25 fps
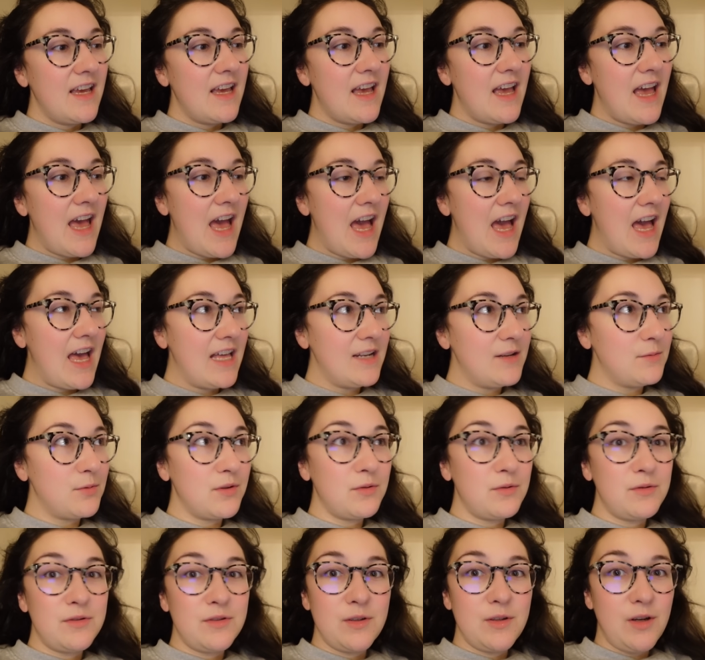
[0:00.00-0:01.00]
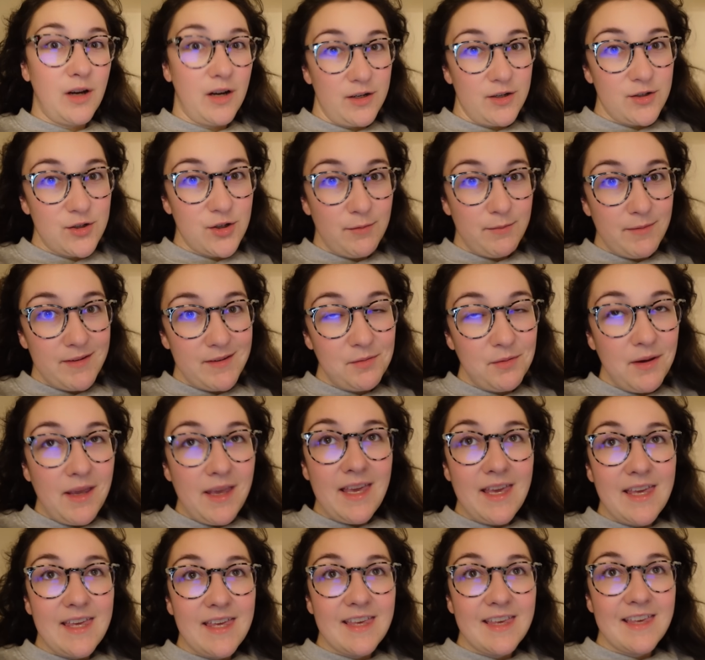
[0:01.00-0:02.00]
And we're going to go to a yarn shop this
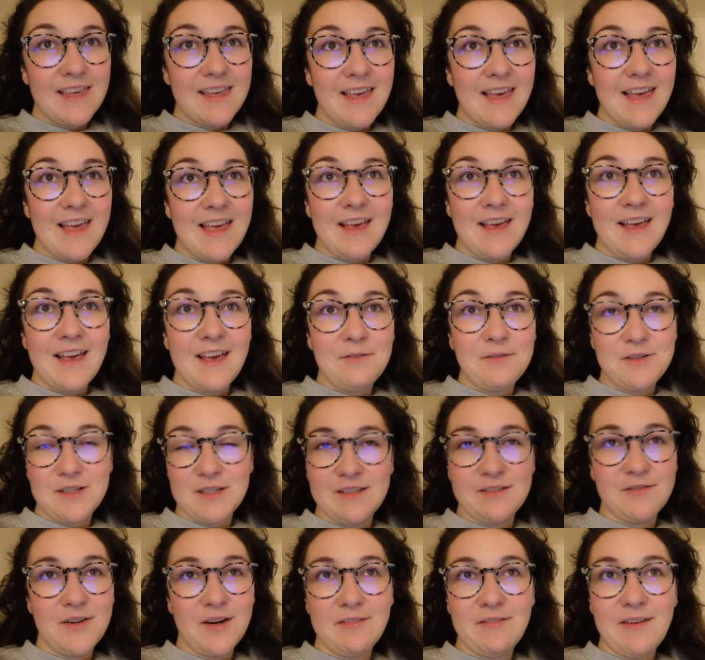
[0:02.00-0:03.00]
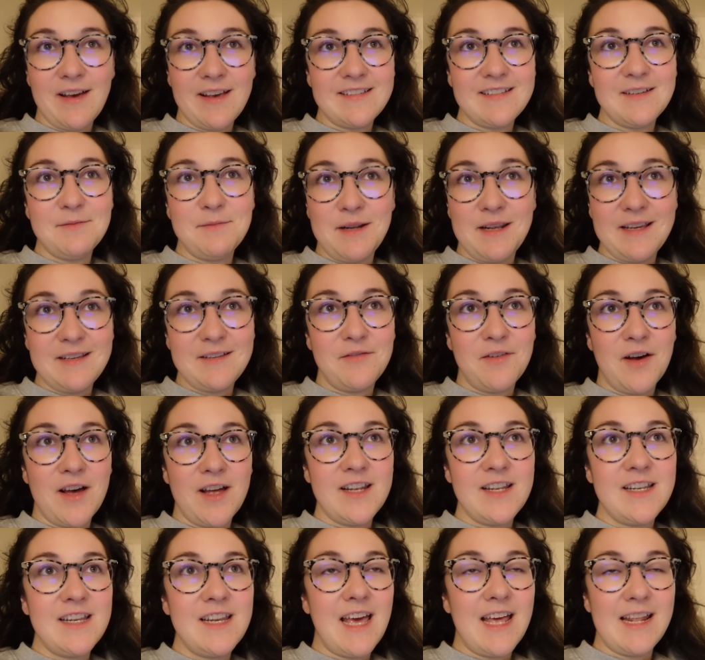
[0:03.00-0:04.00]
week, which isn't very festive, but it is
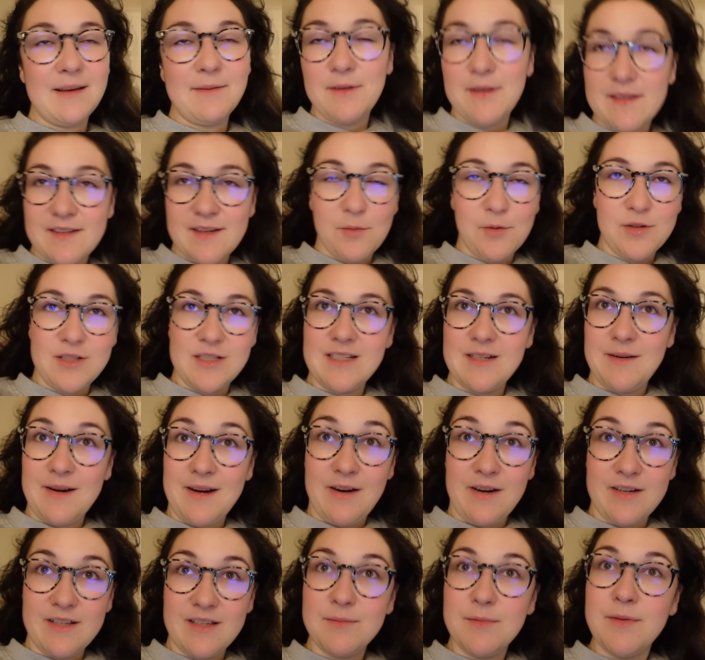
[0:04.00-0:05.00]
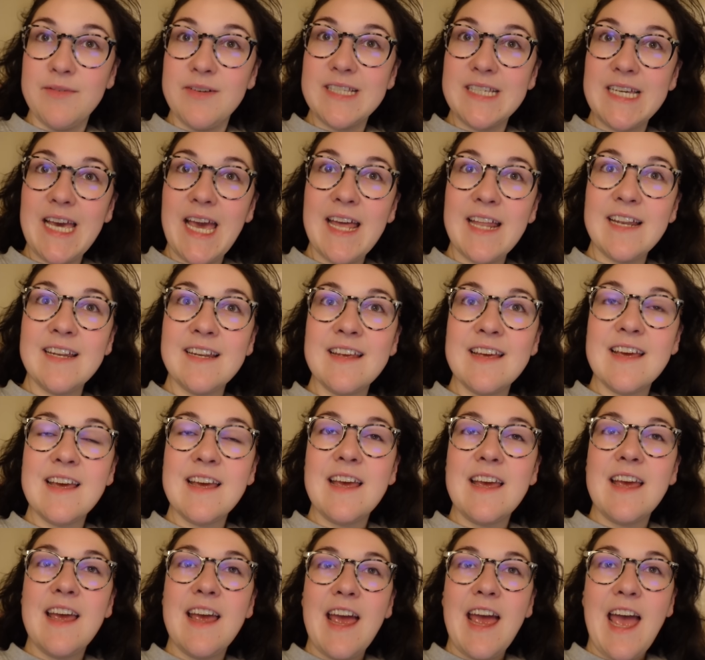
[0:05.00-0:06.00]
fun. And I want to start watching Christmas movies again.
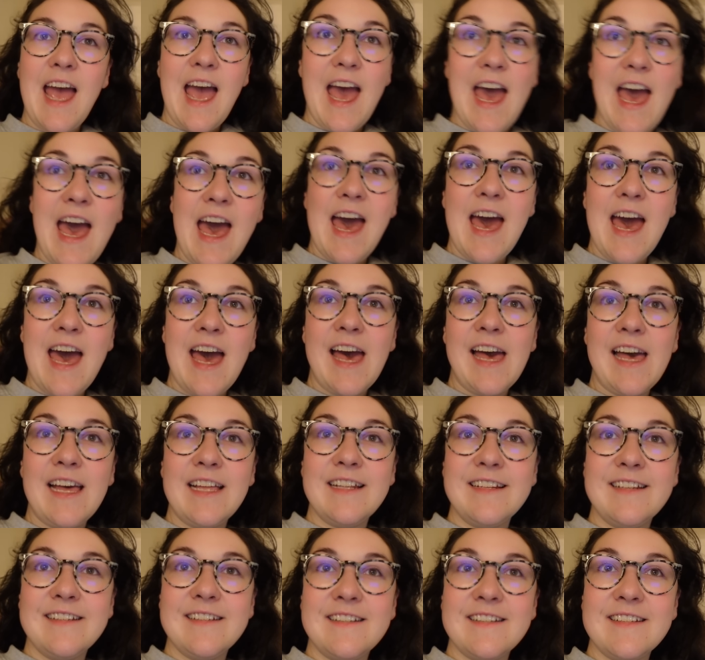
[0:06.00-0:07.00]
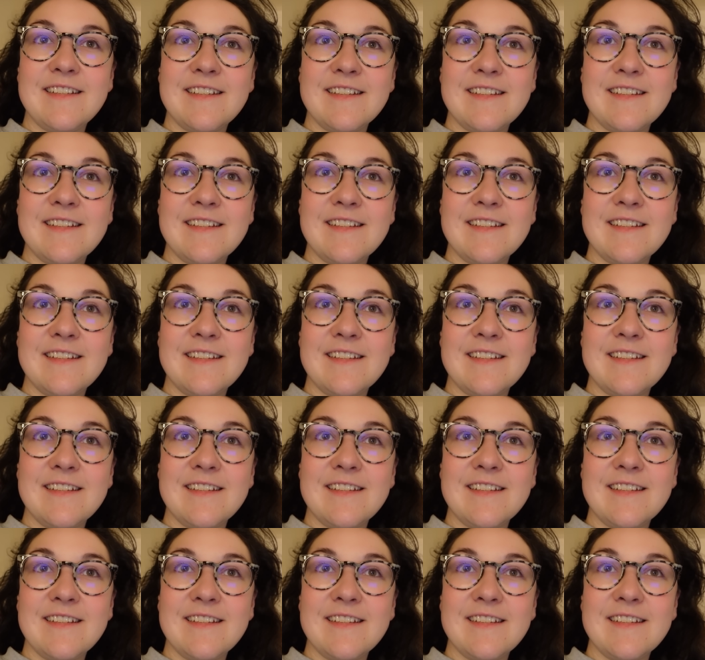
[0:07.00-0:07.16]
And